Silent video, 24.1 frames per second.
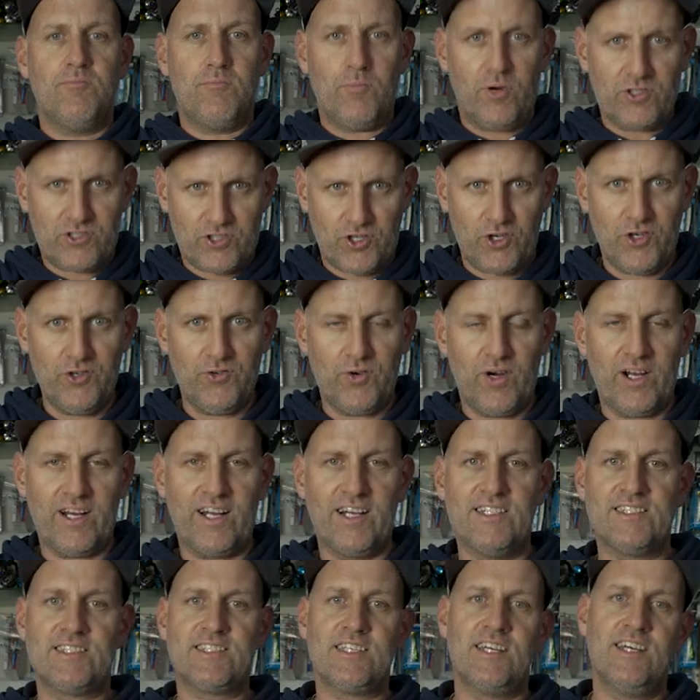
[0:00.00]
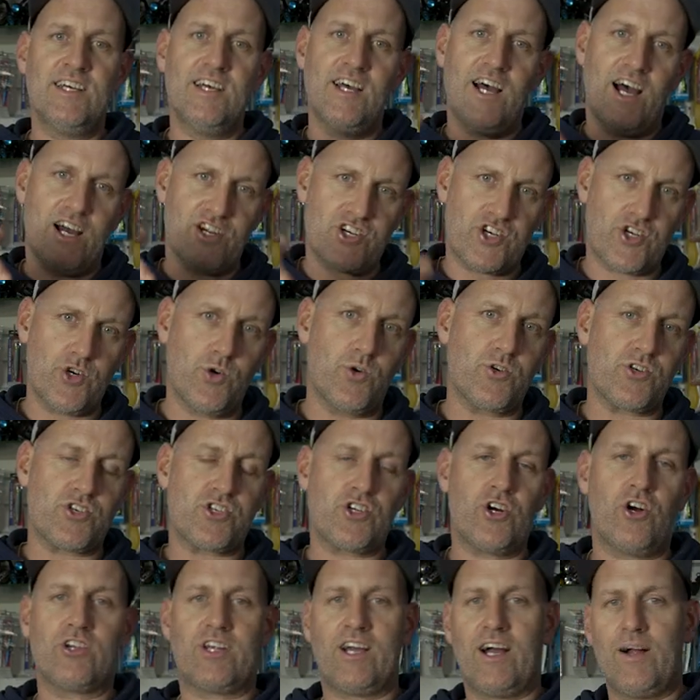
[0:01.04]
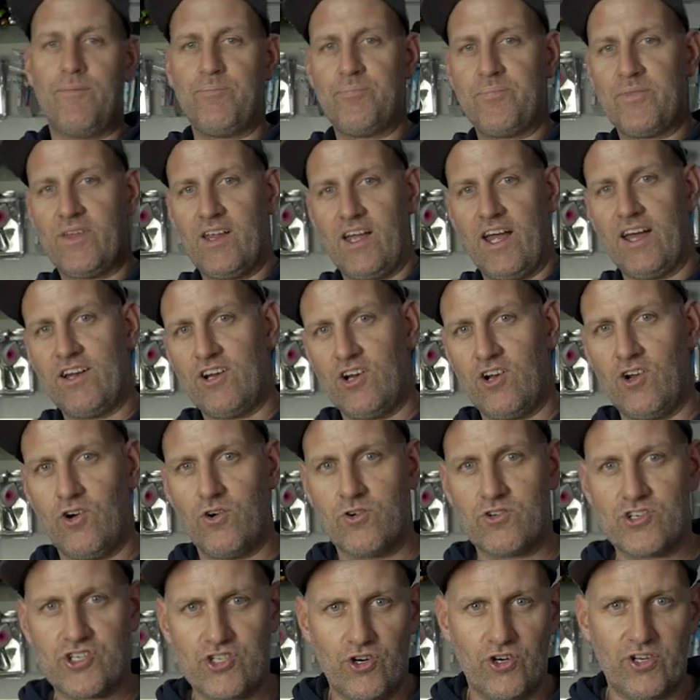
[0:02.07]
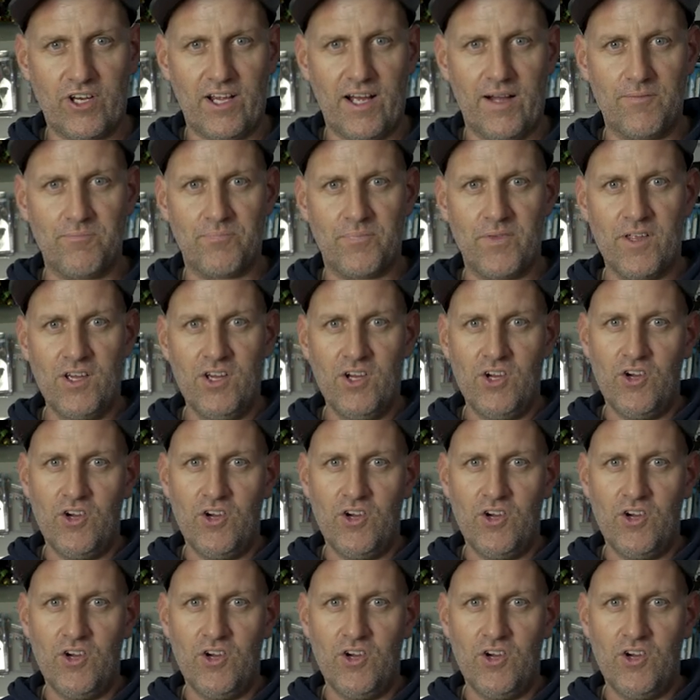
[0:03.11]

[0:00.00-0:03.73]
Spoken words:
my 2 riggers, a short shotgun, and a long shotgun.